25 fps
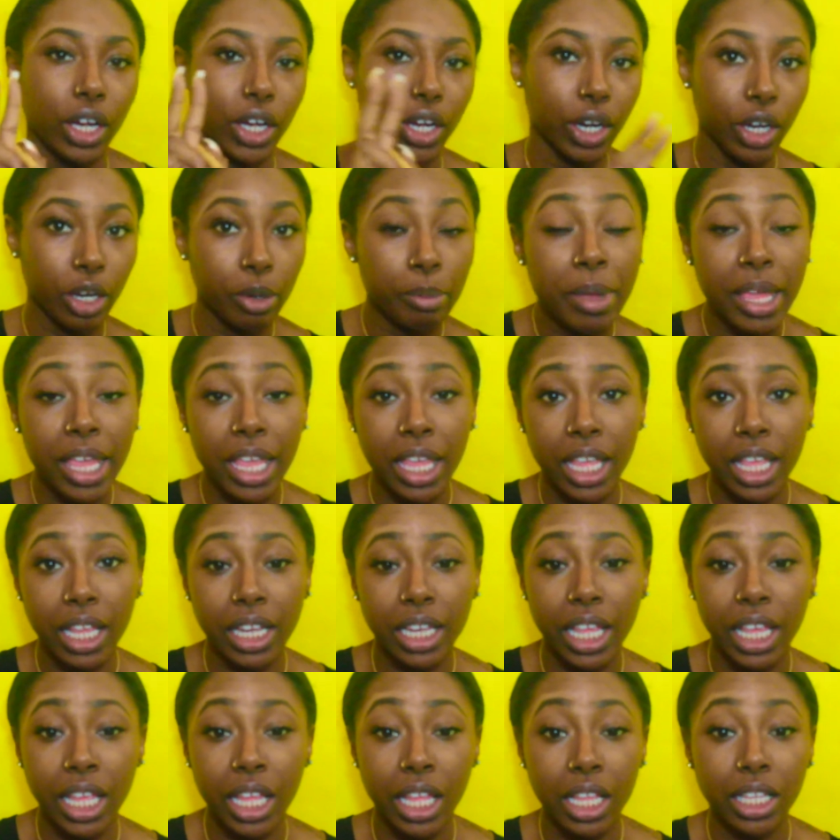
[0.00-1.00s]
her
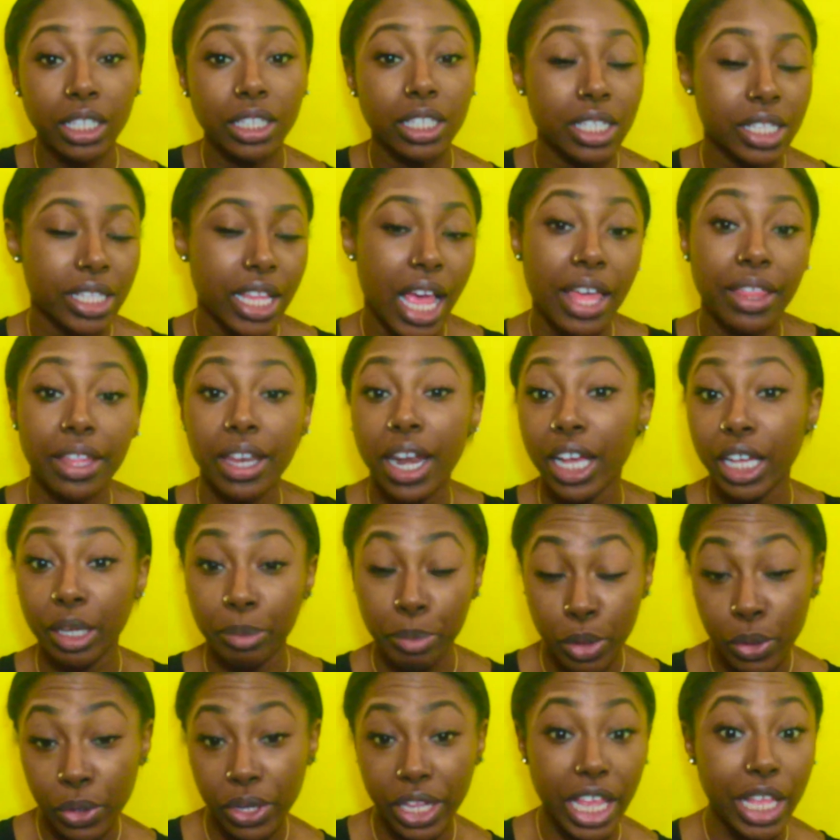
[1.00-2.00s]
man, and this guy that I
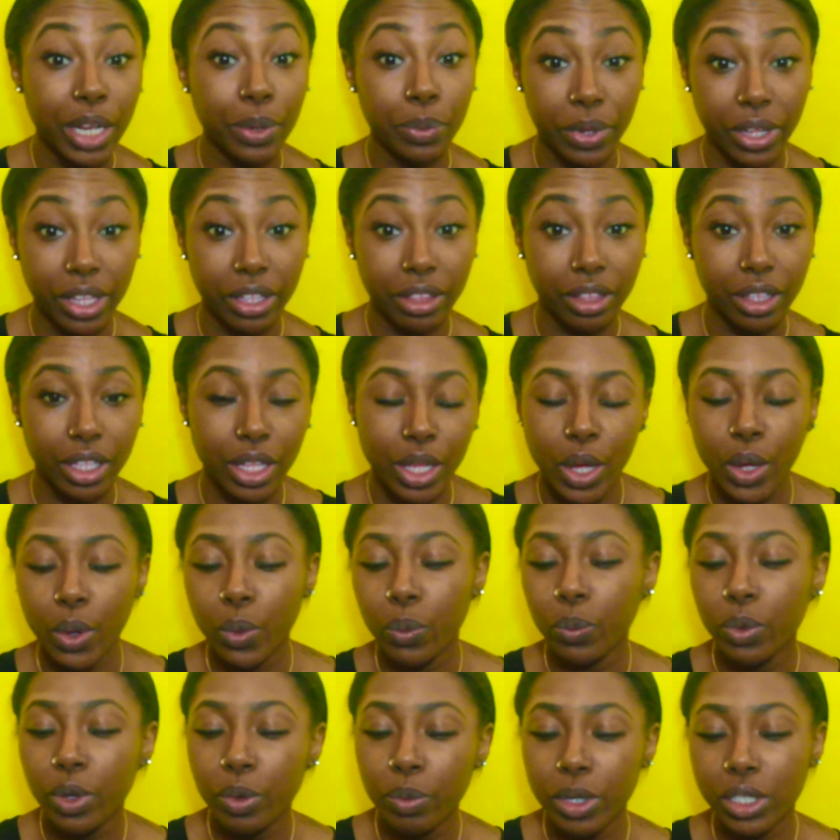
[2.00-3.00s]
communicated with,
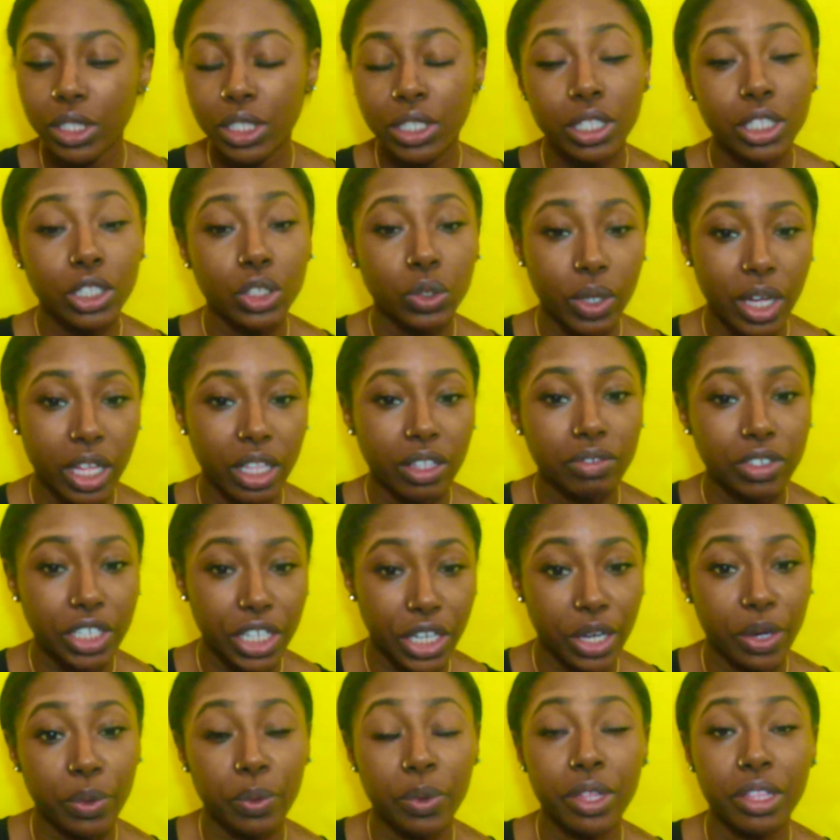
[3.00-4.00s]
we went to the Trail of
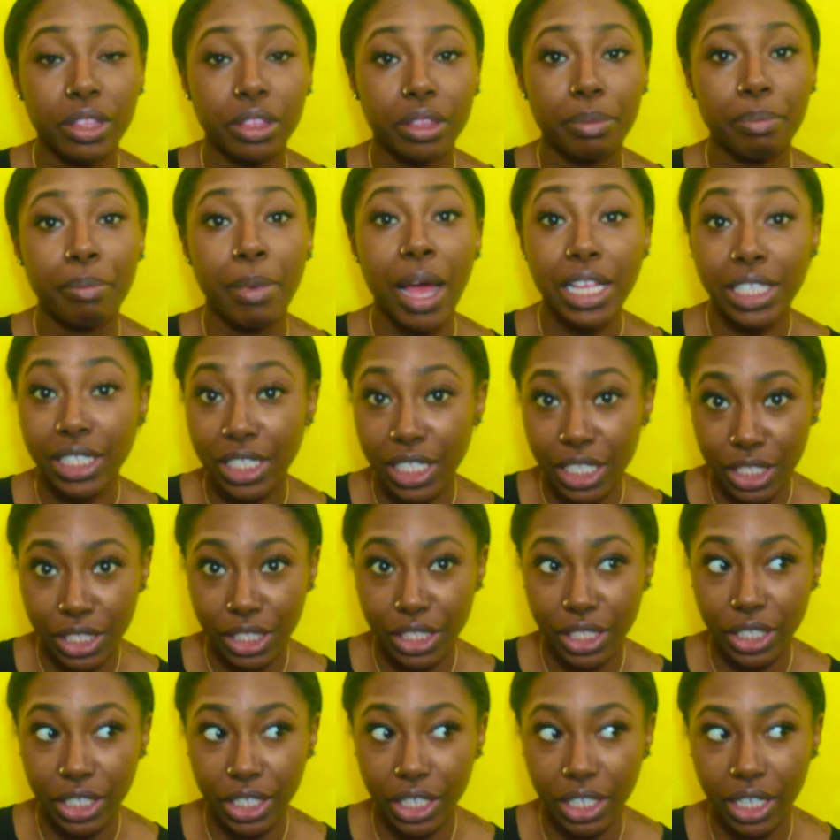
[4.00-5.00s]
Terror with my
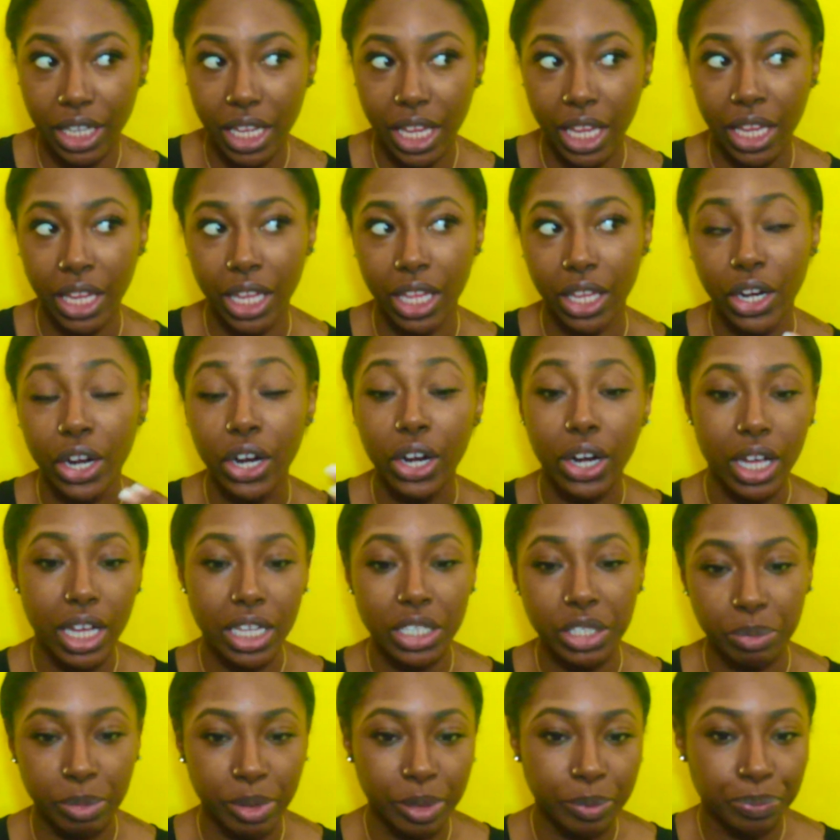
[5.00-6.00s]
sister and her
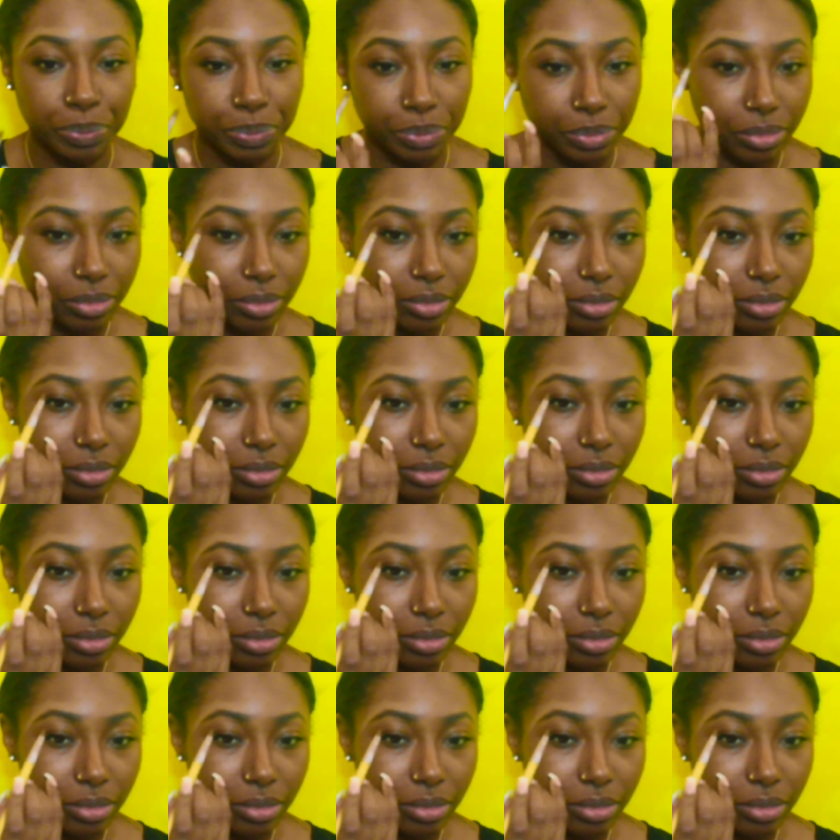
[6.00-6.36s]
husband.